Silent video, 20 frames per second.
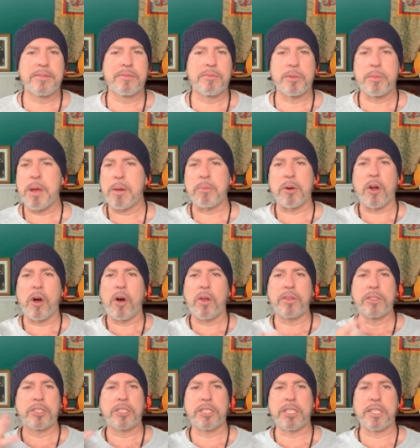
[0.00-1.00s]
Remember, all
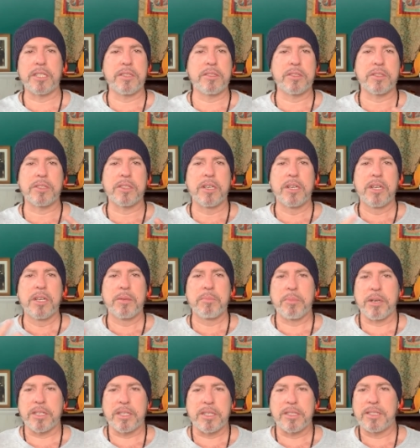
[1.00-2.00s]
the sheaths are
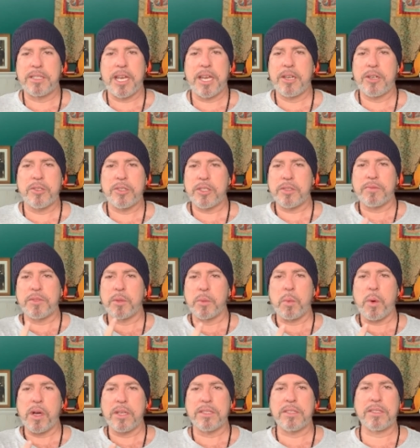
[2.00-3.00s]
but containers of the
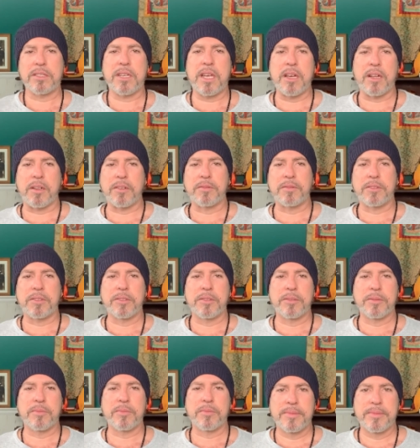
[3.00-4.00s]
one self.
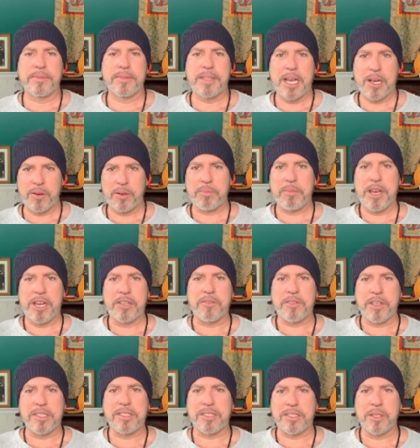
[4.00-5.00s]
How it
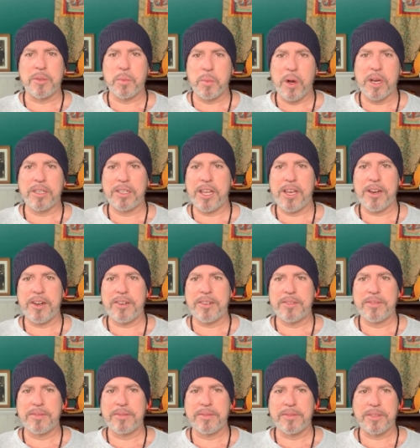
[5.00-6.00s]
manifests in one layer
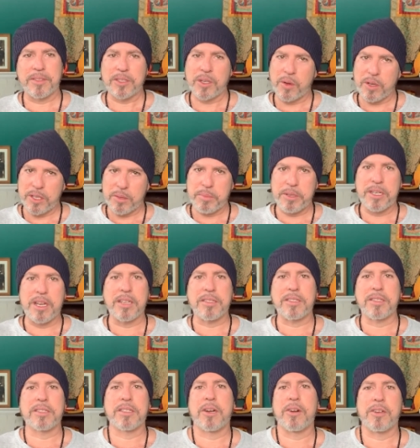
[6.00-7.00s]
is going to be
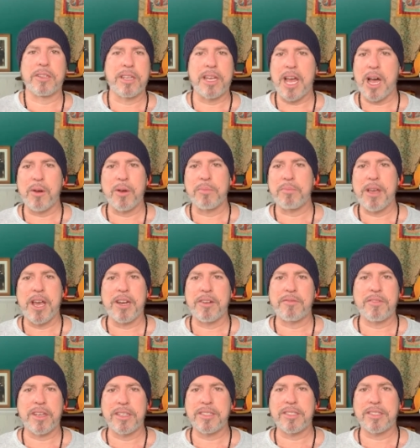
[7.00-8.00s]
necessarily how it
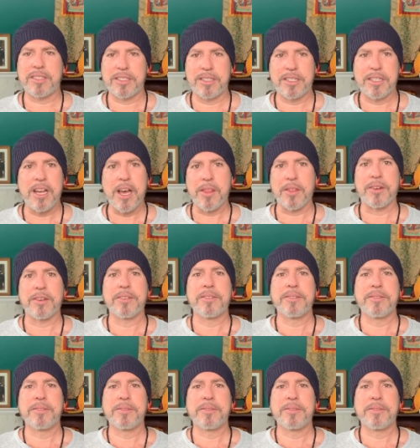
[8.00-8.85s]
manifests in another.